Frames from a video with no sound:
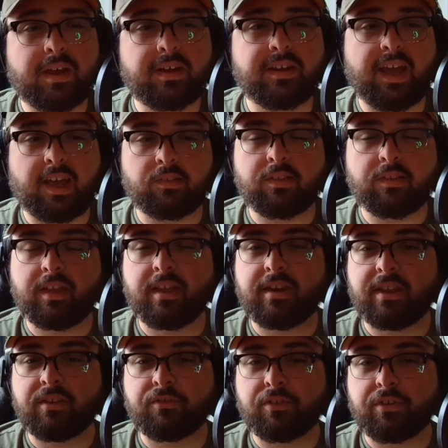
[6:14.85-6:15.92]
podcast
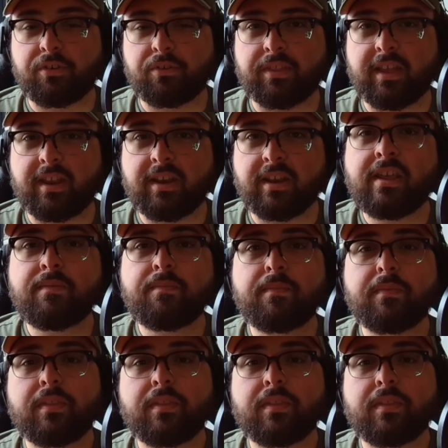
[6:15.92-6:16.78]
and introduced that,